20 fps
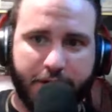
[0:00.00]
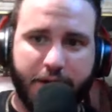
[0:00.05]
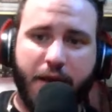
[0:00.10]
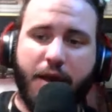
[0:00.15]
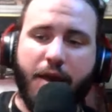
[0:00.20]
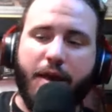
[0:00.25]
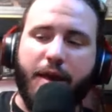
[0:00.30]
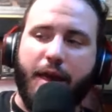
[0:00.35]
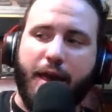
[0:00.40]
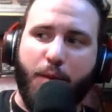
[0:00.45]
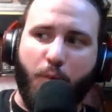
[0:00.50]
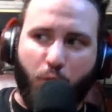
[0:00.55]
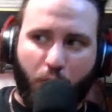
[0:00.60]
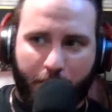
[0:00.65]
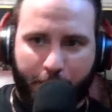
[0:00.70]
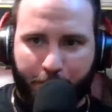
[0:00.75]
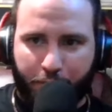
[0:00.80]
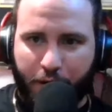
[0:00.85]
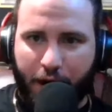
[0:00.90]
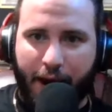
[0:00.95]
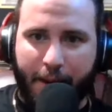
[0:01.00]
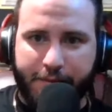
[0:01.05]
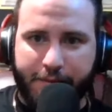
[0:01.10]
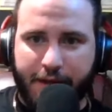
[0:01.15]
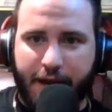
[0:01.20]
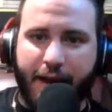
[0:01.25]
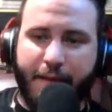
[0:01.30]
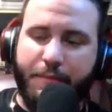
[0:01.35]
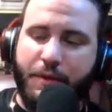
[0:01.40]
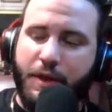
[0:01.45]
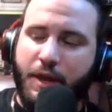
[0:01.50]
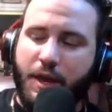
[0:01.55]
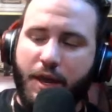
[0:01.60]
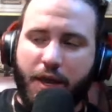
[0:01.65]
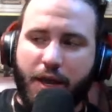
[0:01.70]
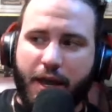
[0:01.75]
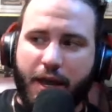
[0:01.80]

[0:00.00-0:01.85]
us, and we're in prime time.